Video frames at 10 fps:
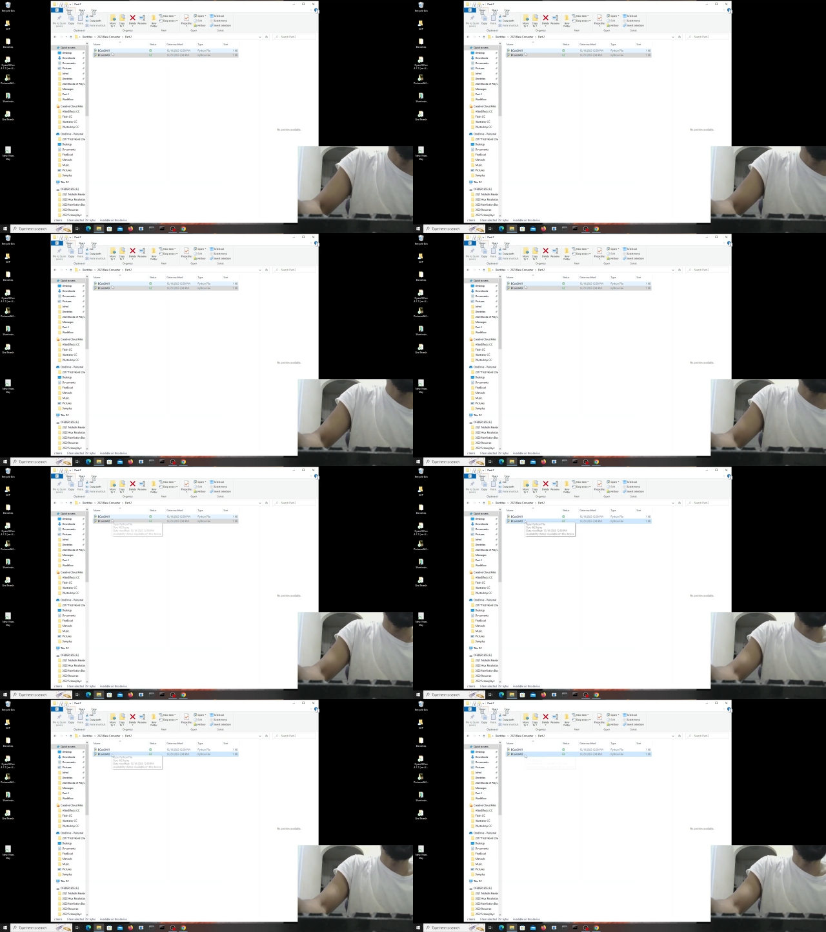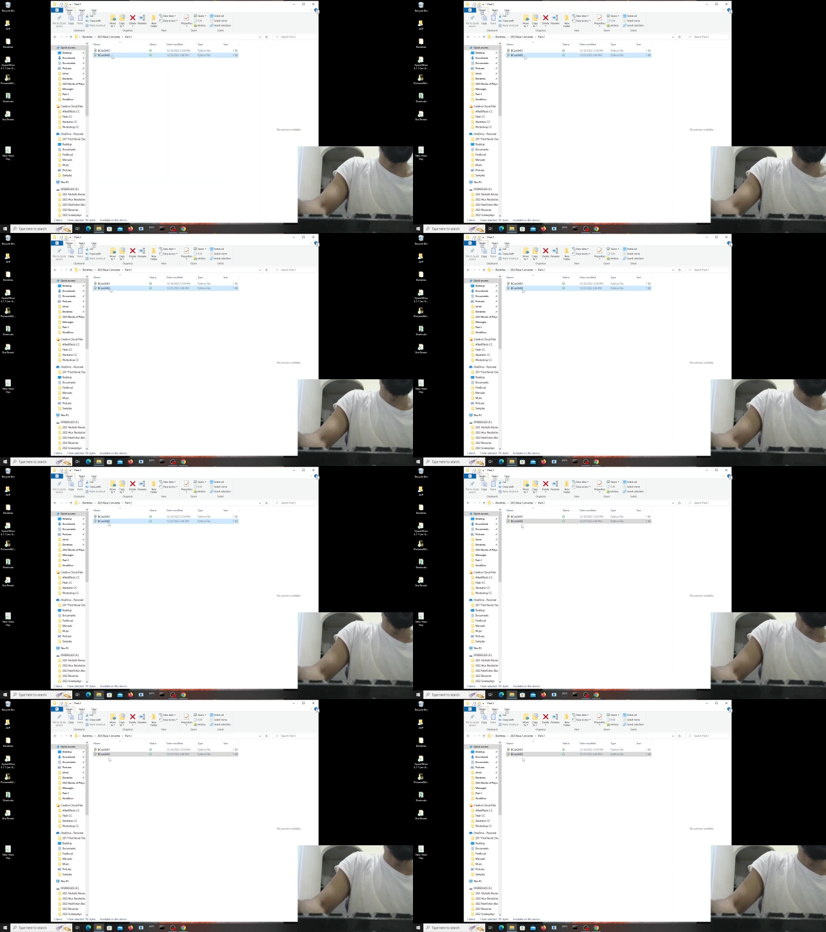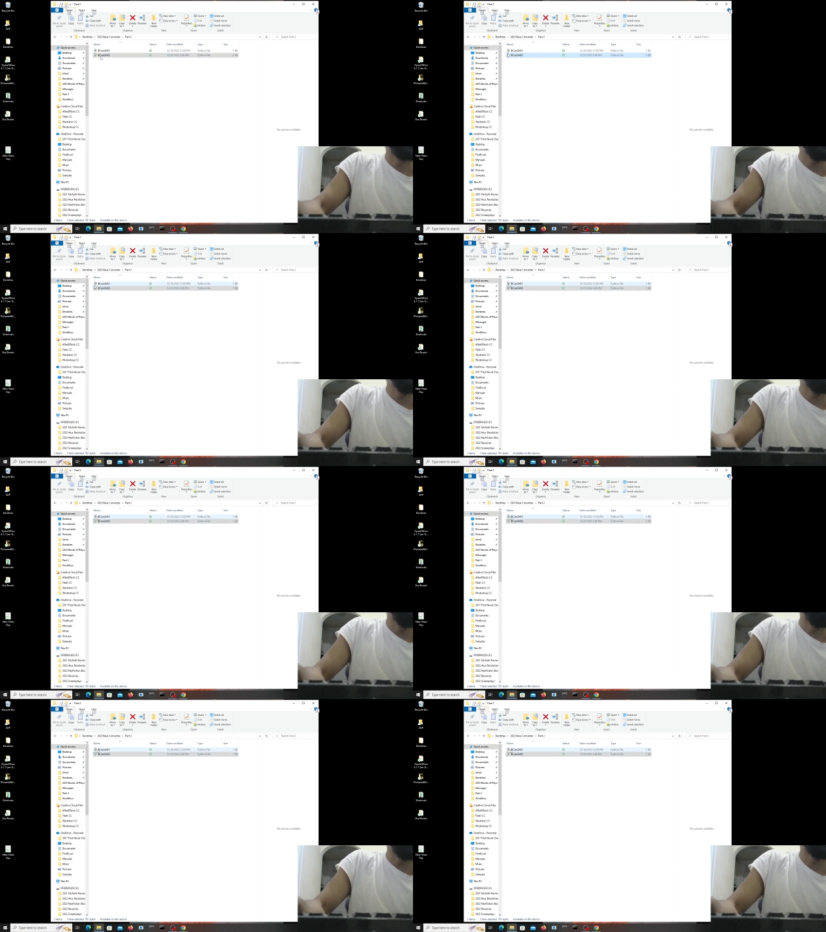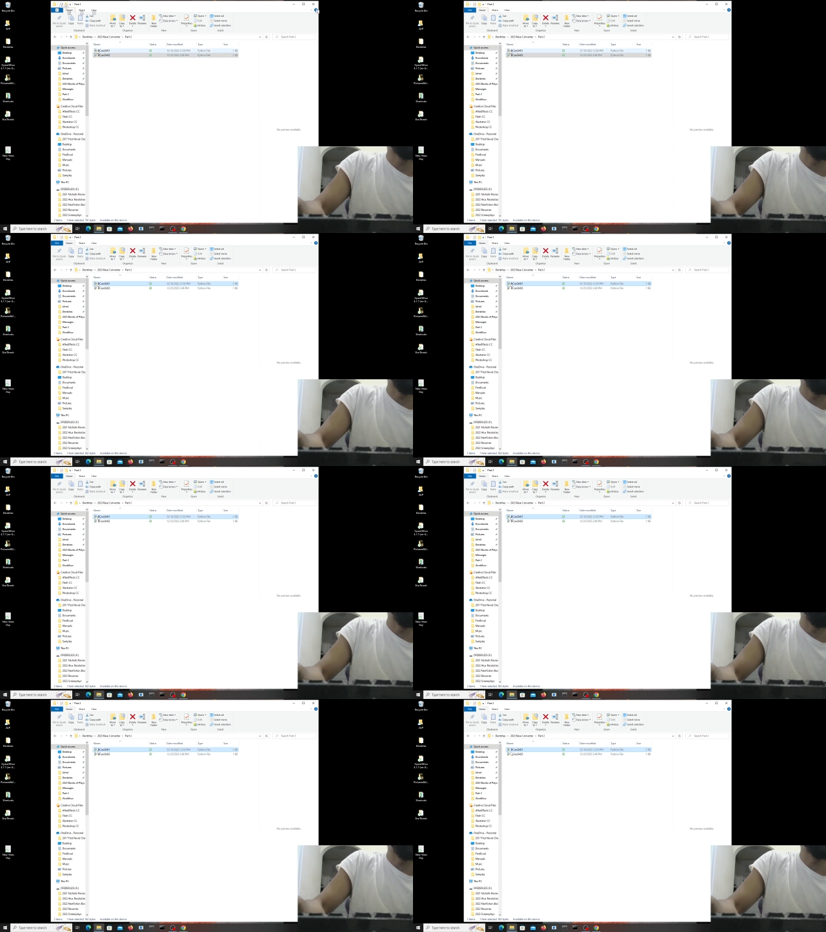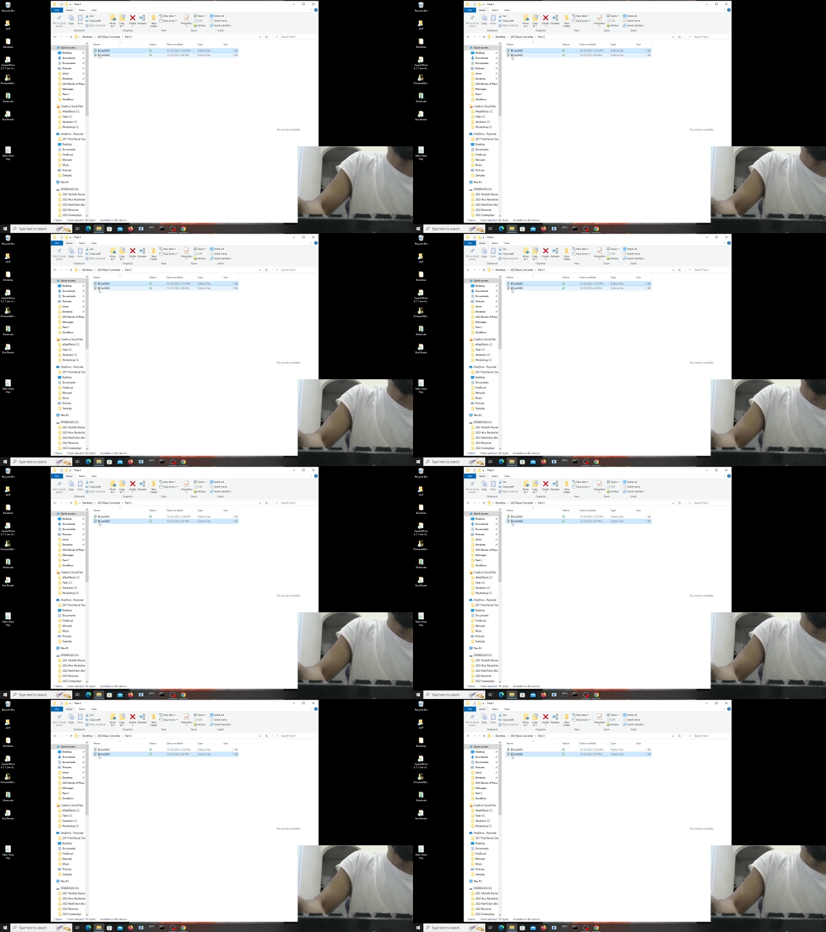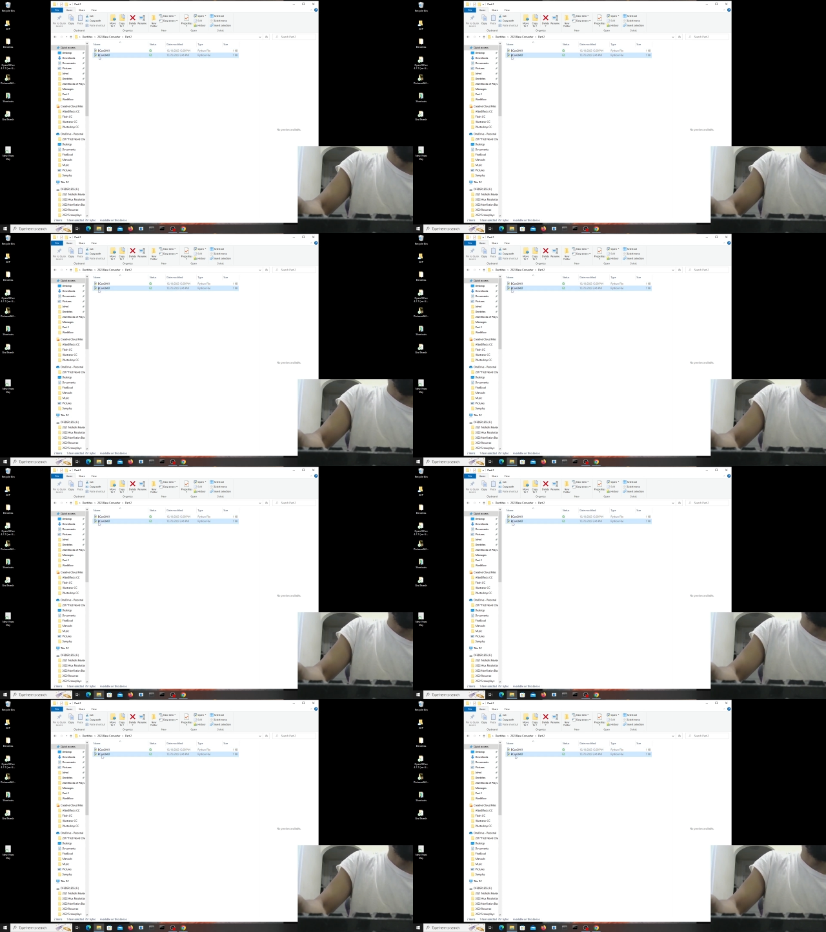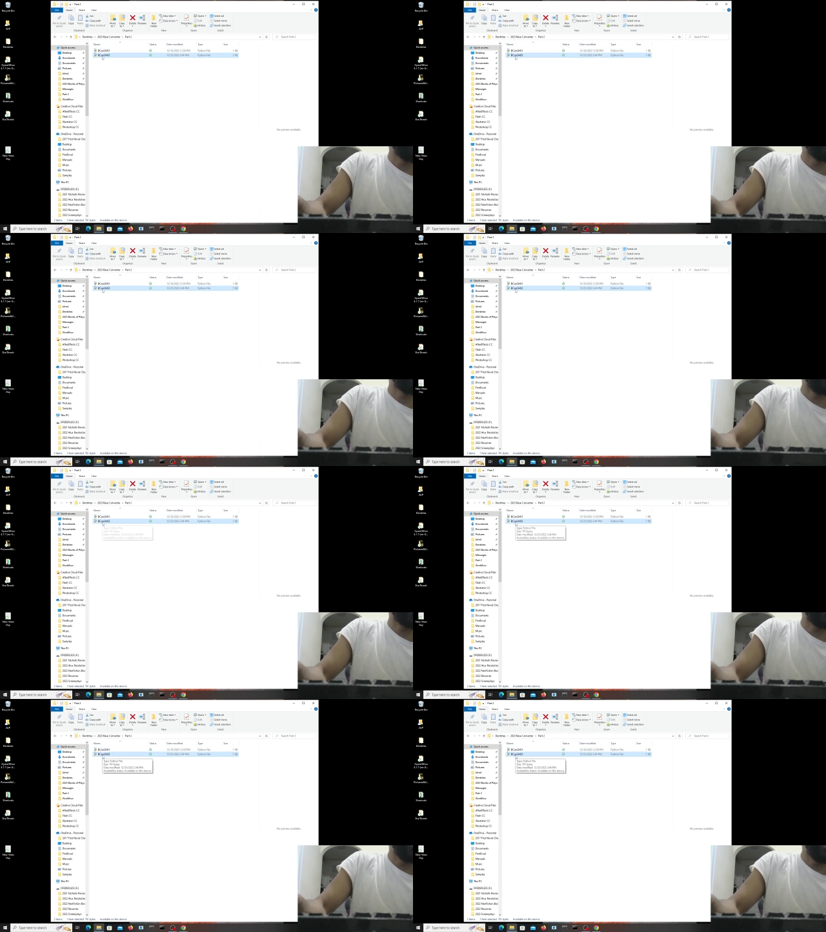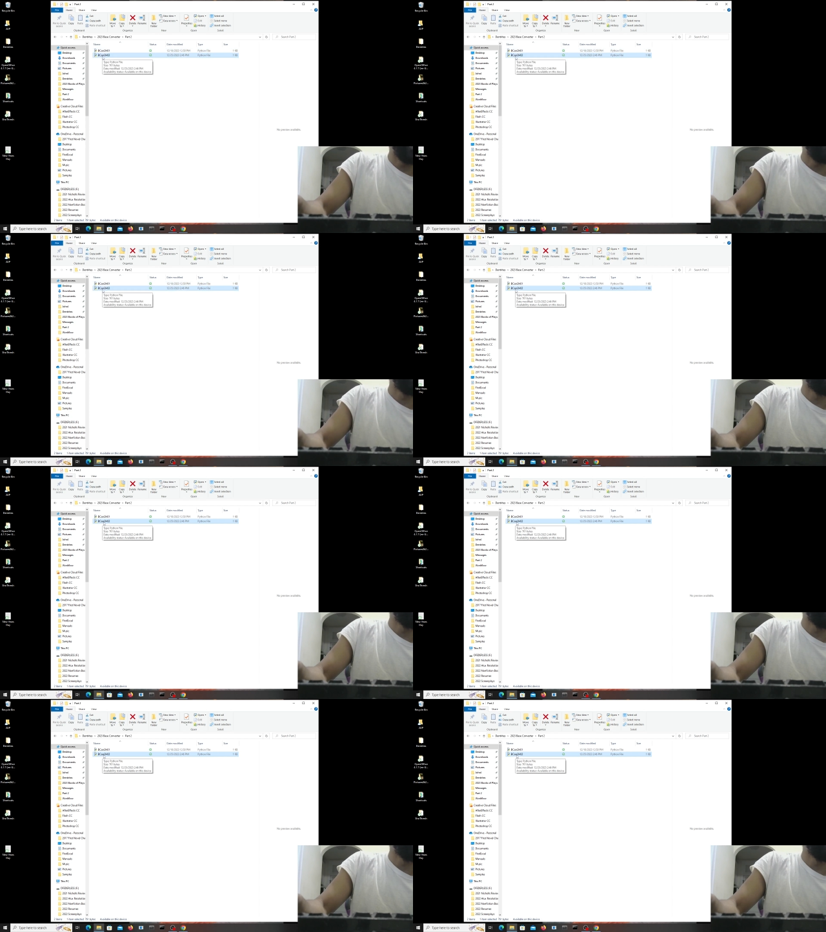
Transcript: Nobody's mouth can be seen.